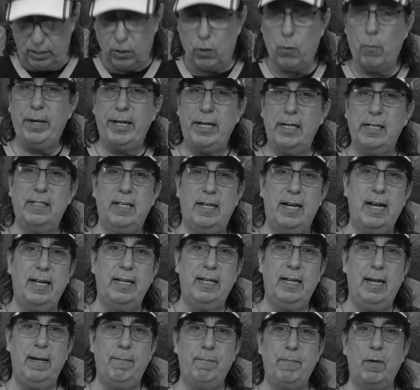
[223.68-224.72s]
going into
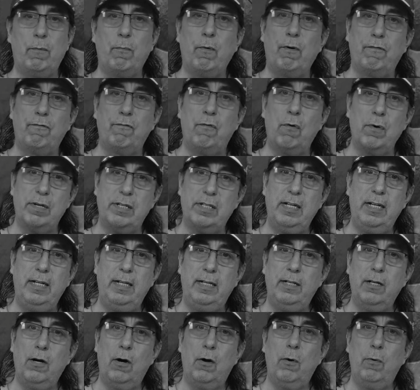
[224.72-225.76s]
that game, they were
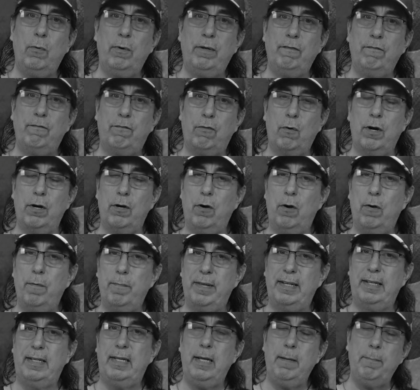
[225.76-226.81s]
14-0-4 at
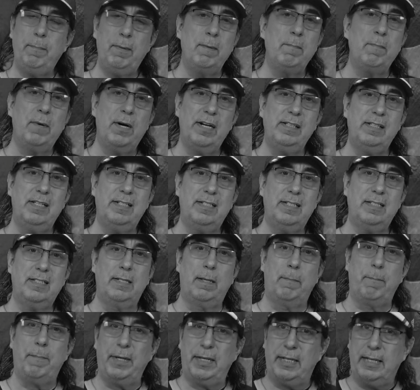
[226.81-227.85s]
home. And keep in mind, this is
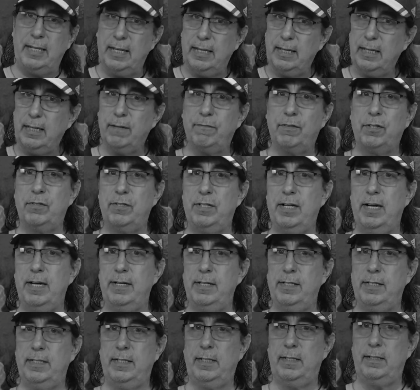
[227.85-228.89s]
the beginning of their
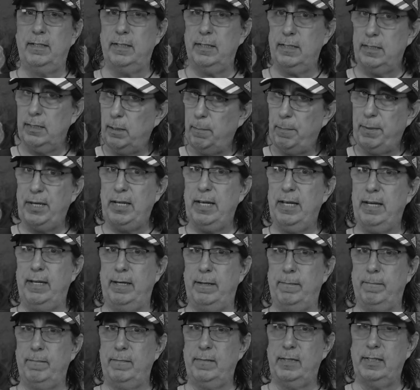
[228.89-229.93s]
dynasty. This is the
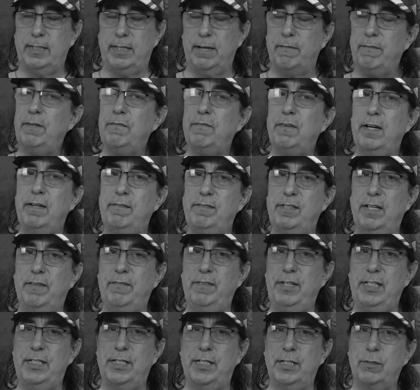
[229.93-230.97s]
beginning.
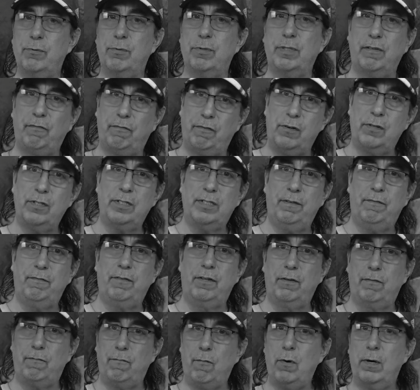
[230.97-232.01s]
75-76 was the first of
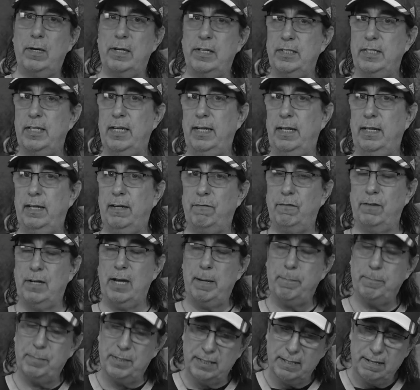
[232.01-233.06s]
their four consecutive
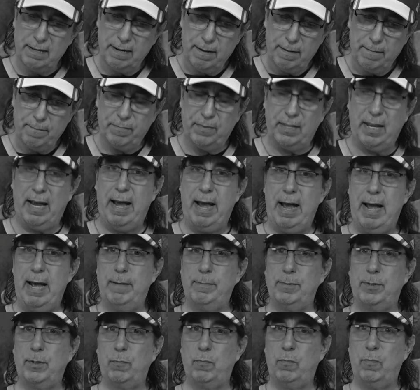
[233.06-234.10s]
cups. The
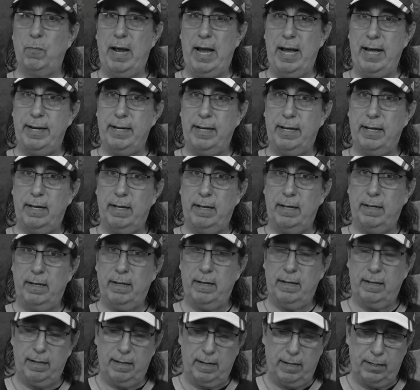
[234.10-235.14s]
Habs had
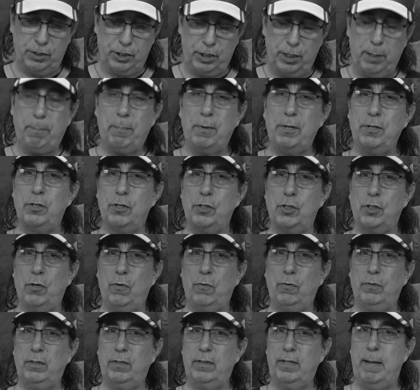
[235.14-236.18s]
a chip on their
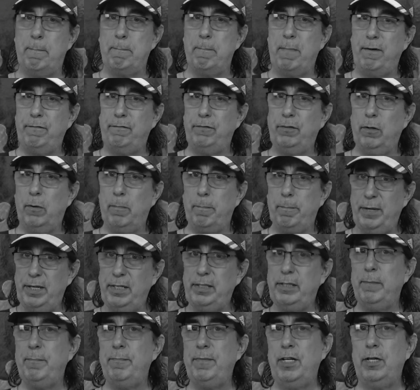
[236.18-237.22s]
shoulder that Buffalo
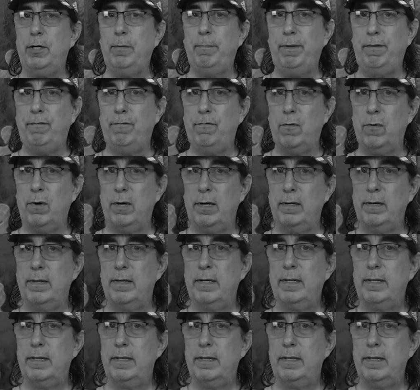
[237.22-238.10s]
beat them the year before